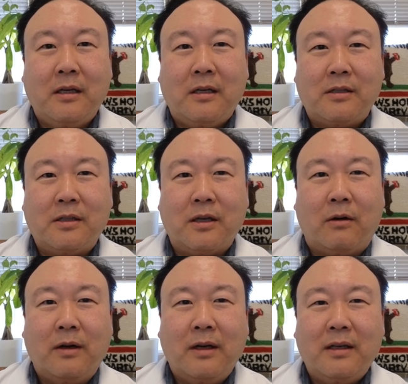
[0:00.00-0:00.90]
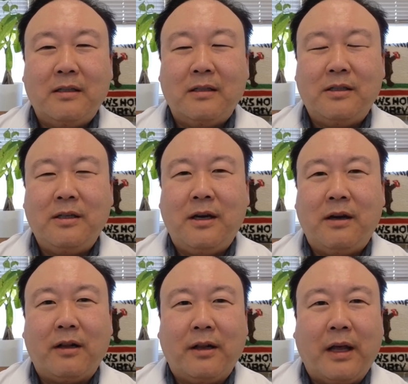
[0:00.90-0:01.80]
So
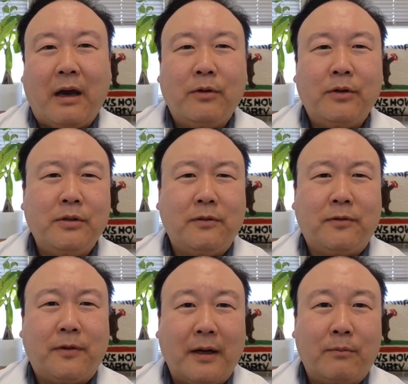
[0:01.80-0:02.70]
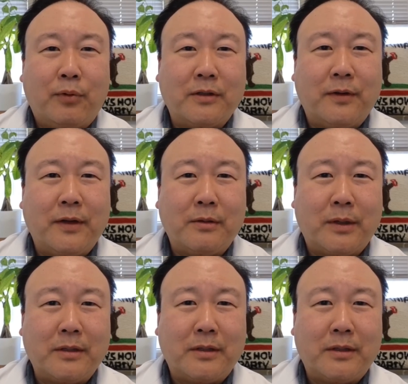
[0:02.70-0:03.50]
generically, how would you define preservation breast